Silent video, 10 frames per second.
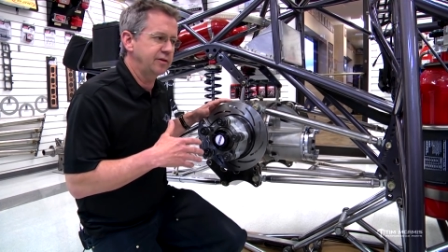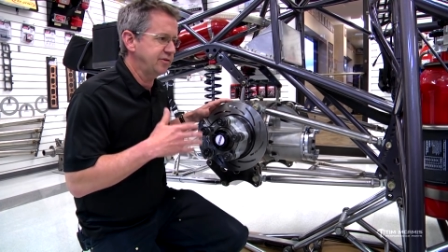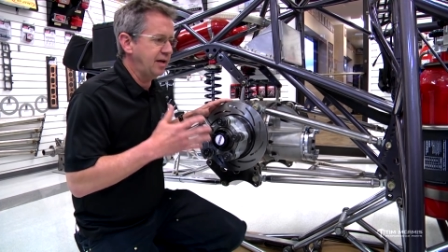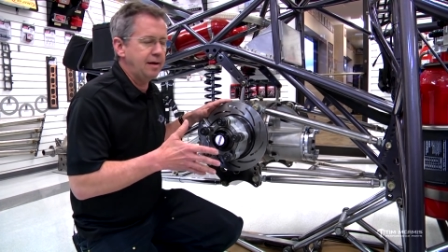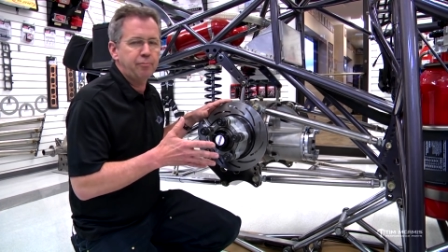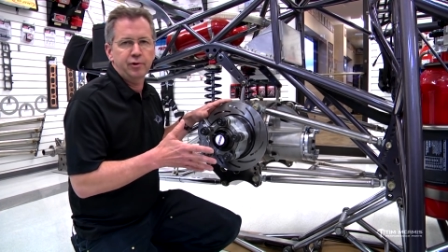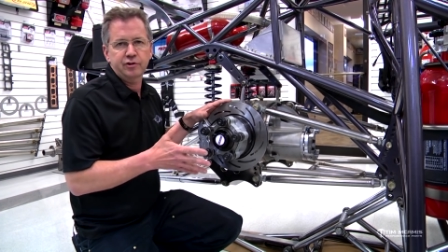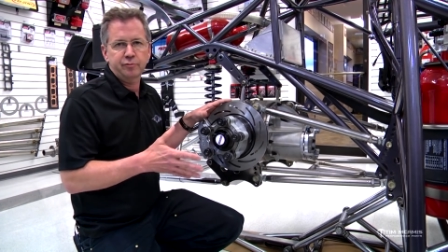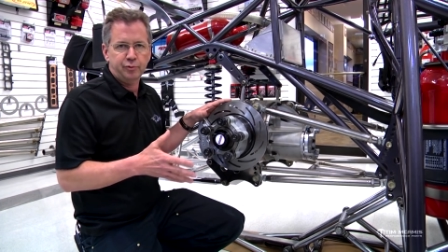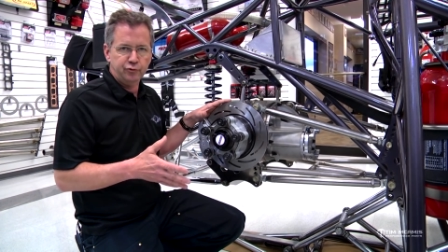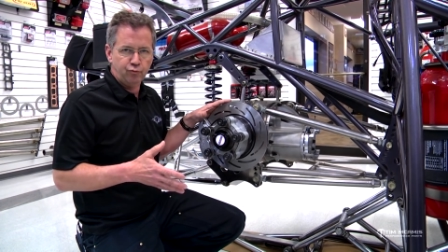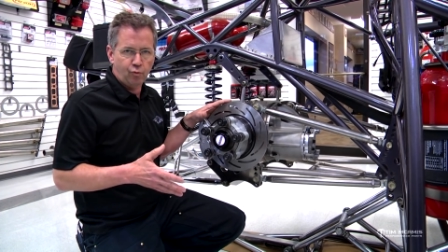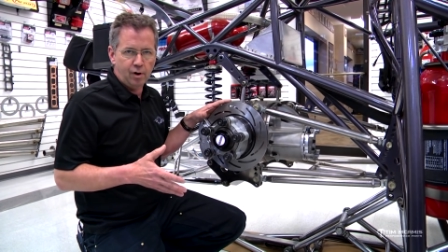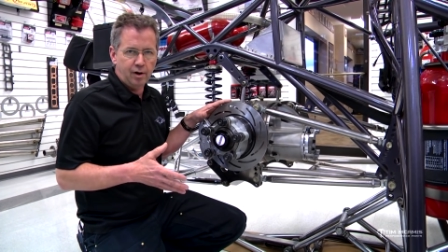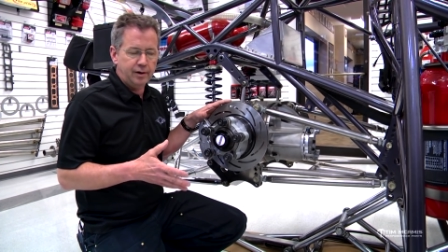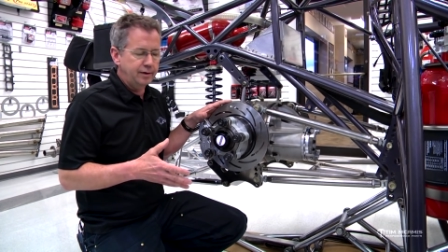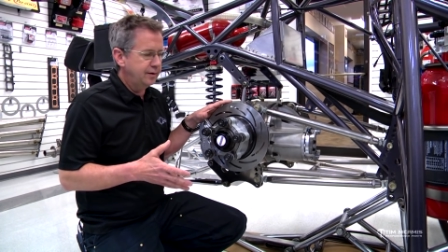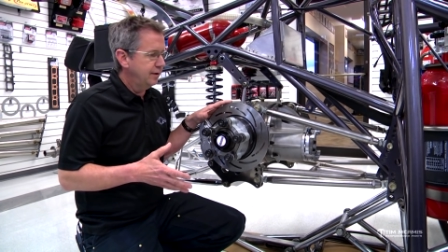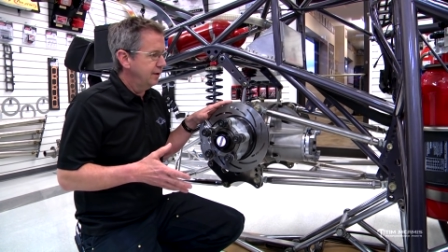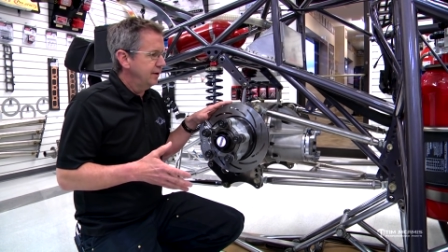the same principles work.
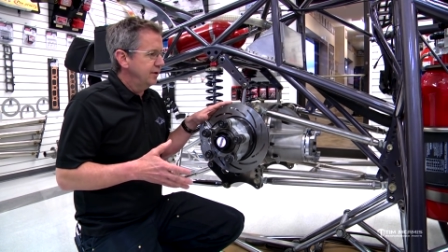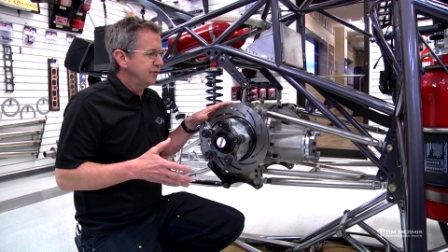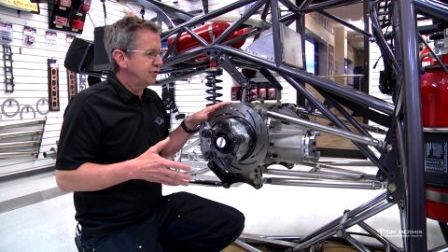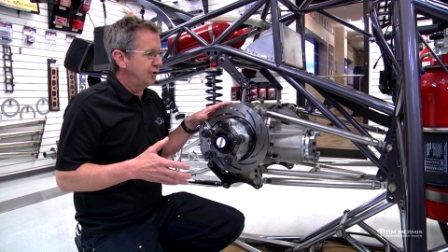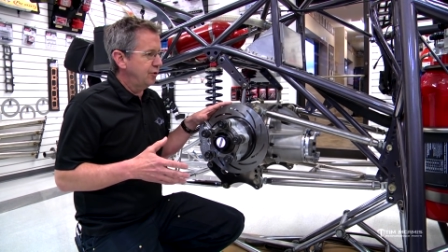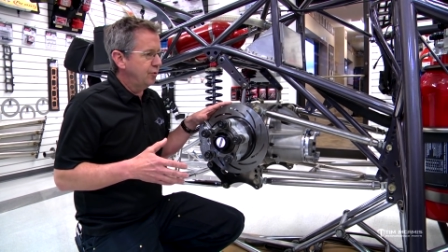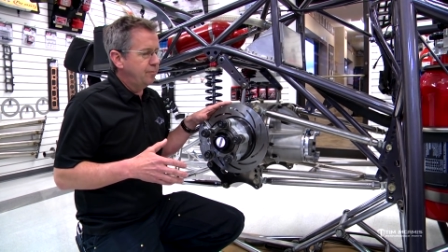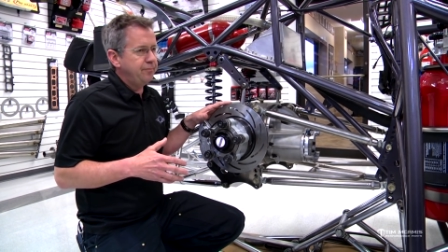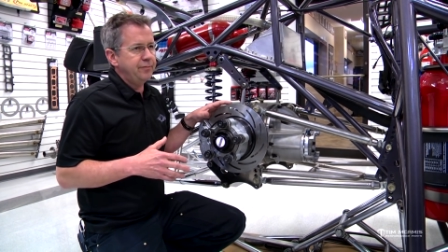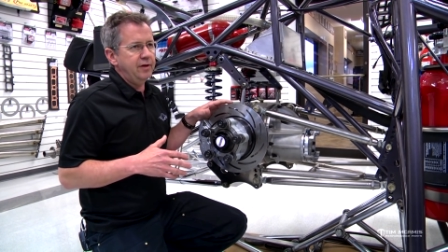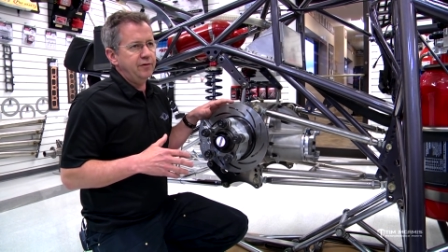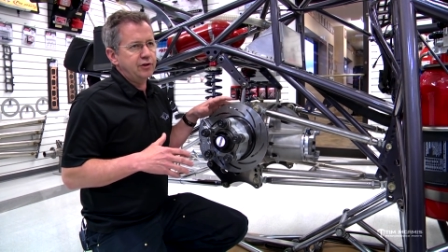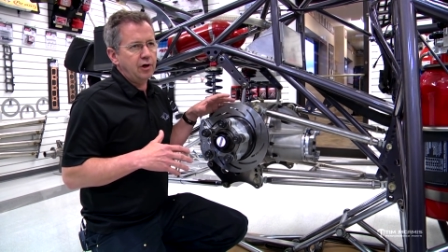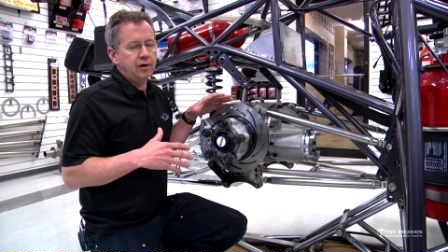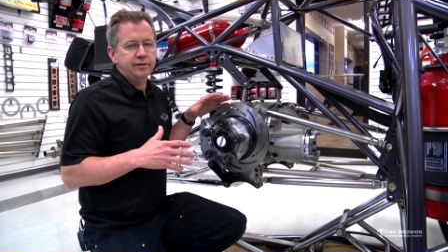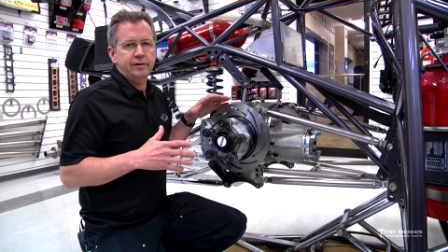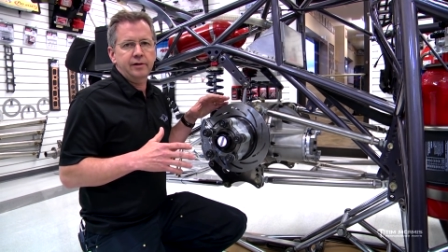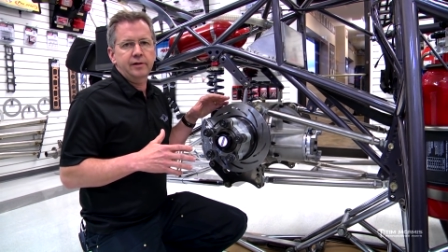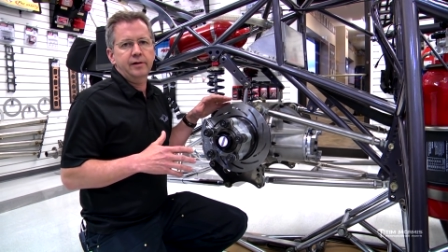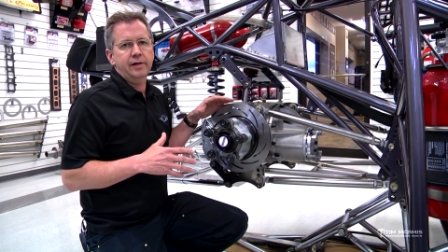So if you talk
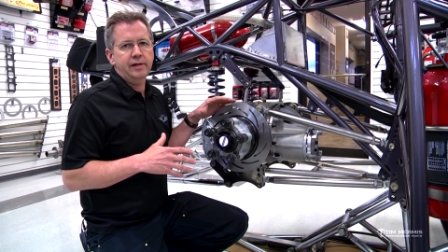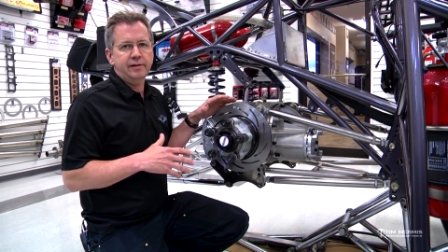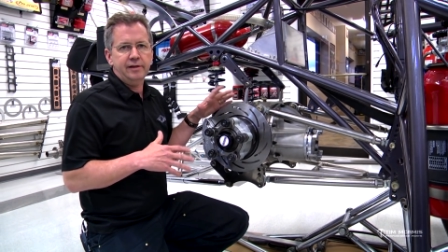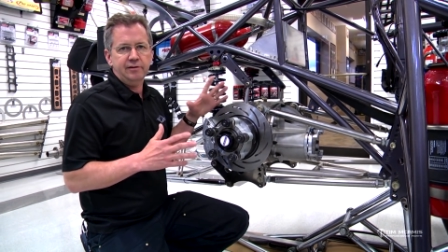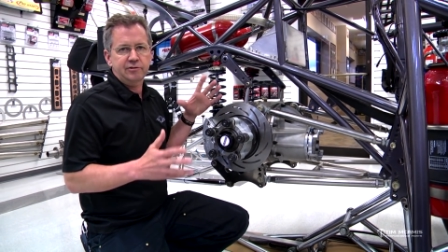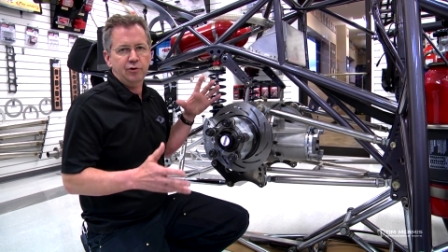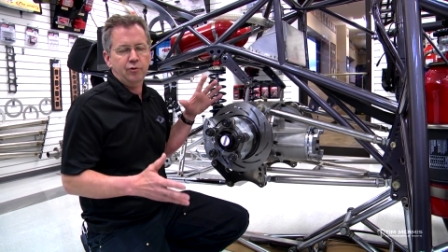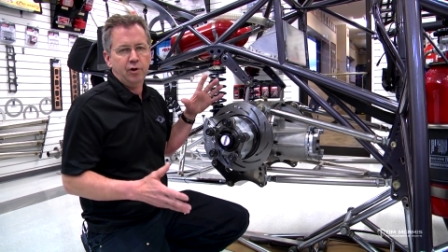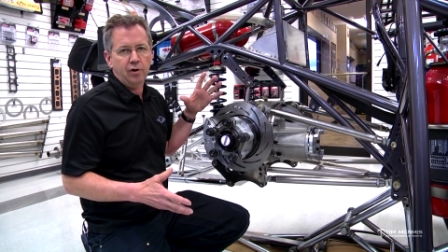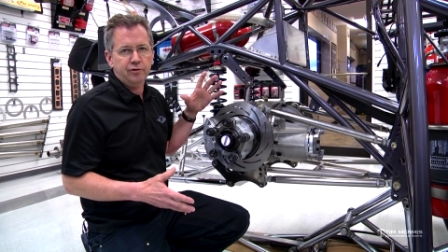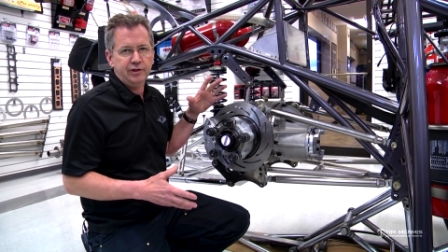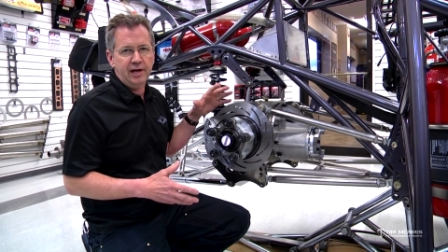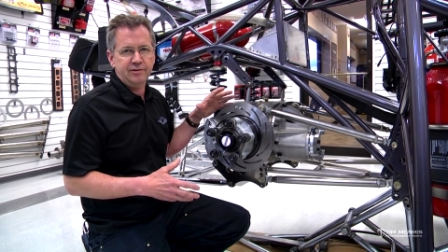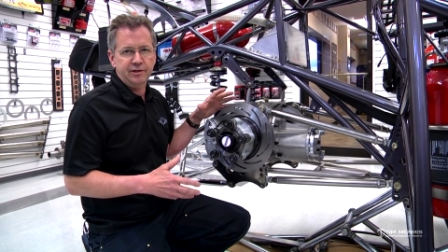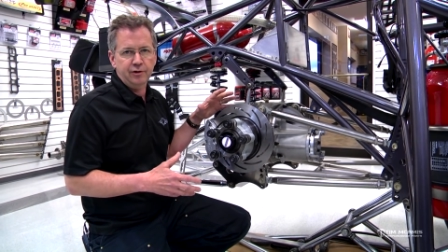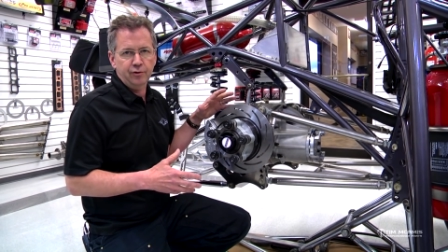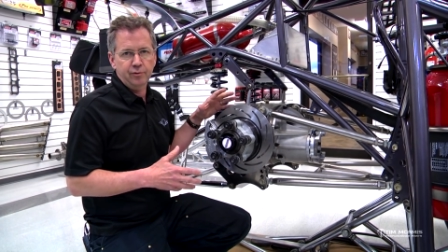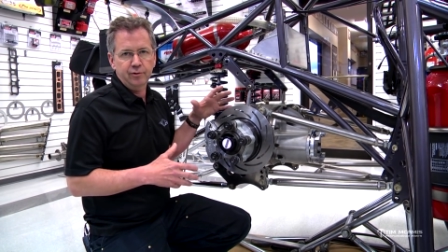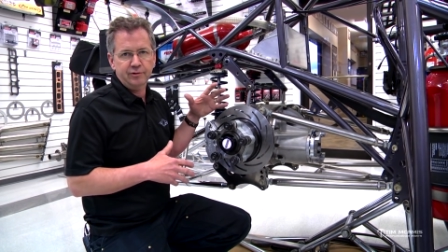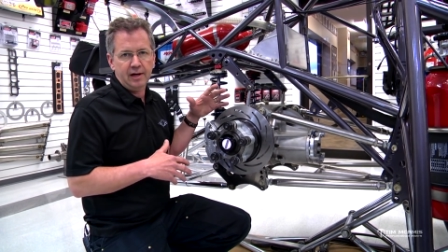to any of these so-called chassis
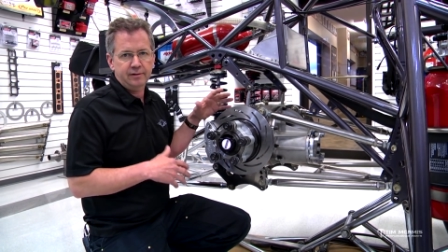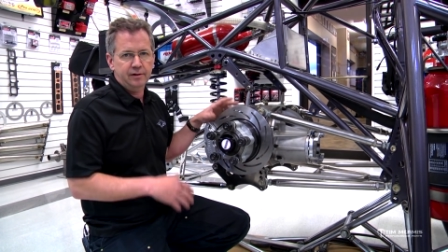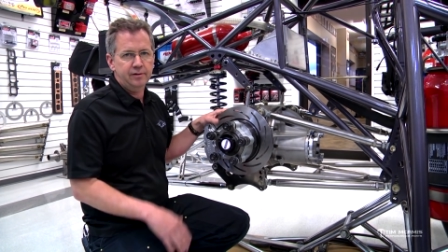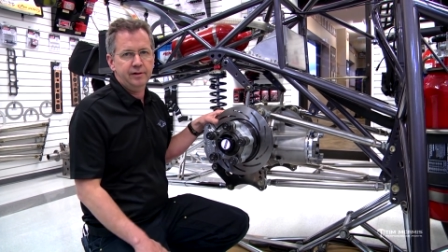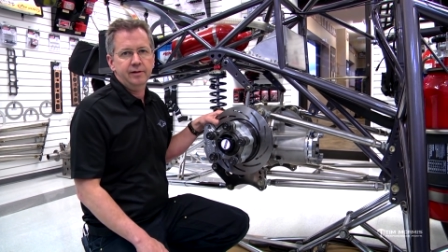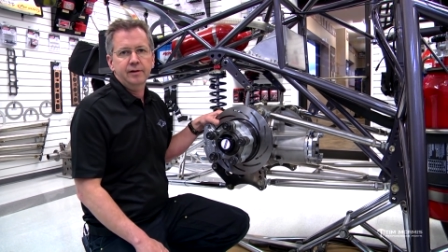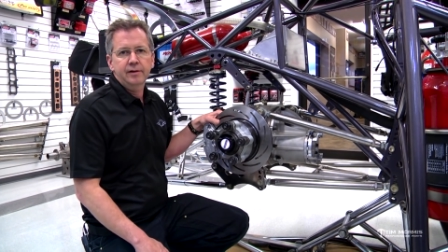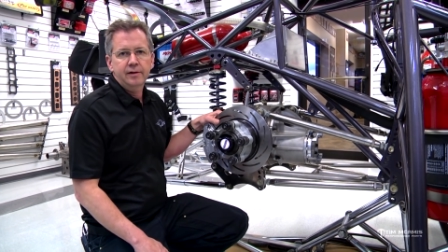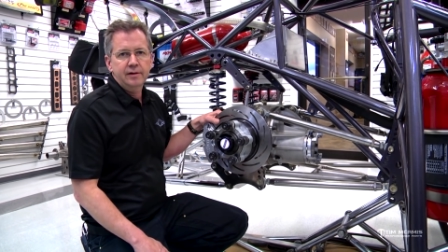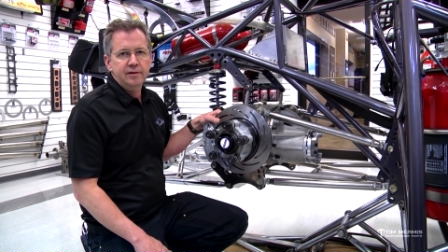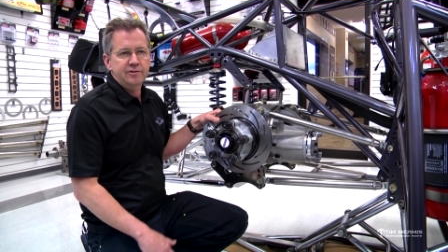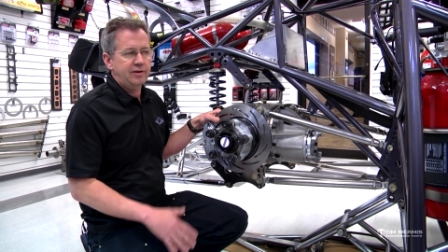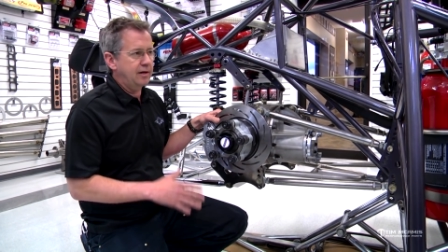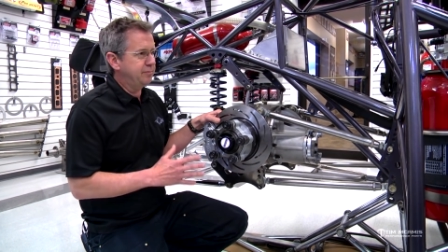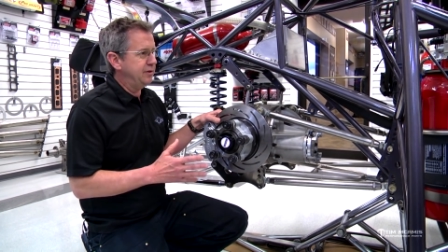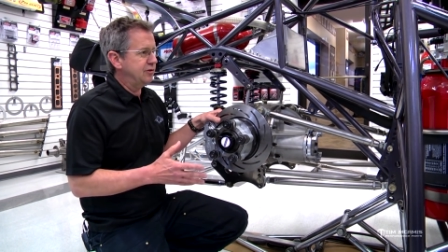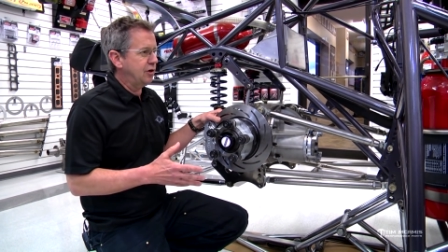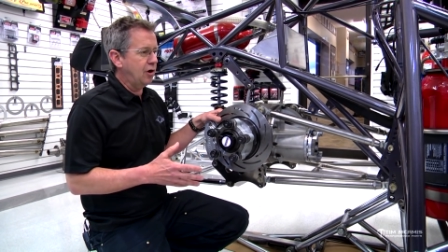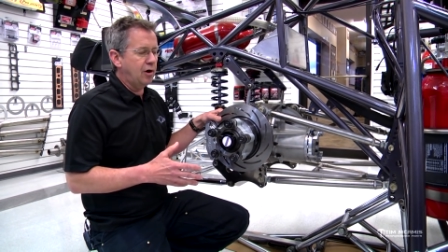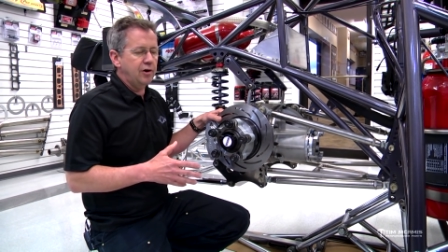gurus out there that set up these
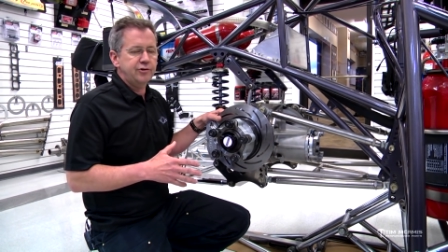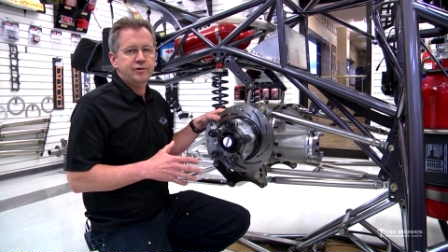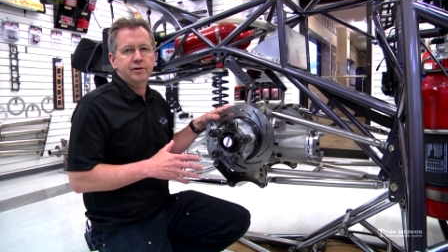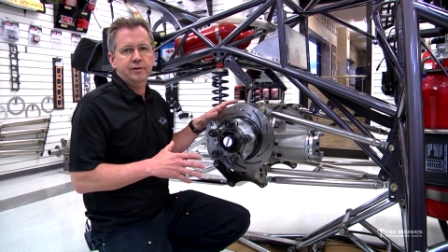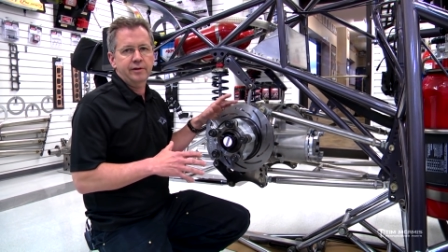cars,